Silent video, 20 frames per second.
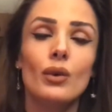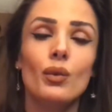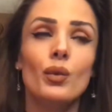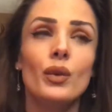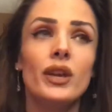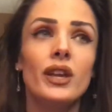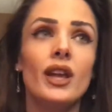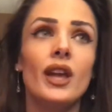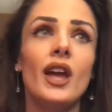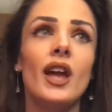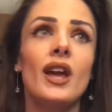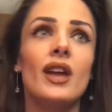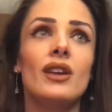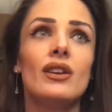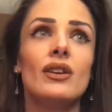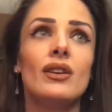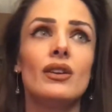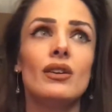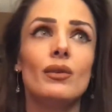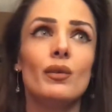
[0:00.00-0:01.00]
We
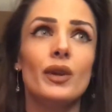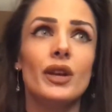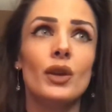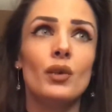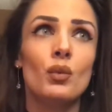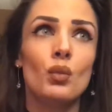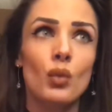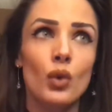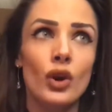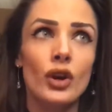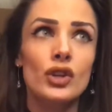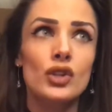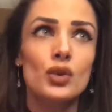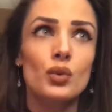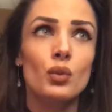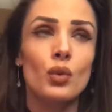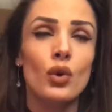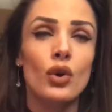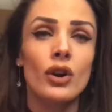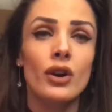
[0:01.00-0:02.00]
can work
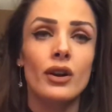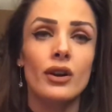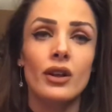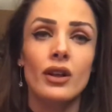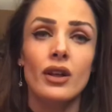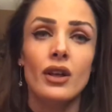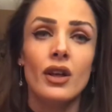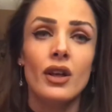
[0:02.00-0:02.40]
toward,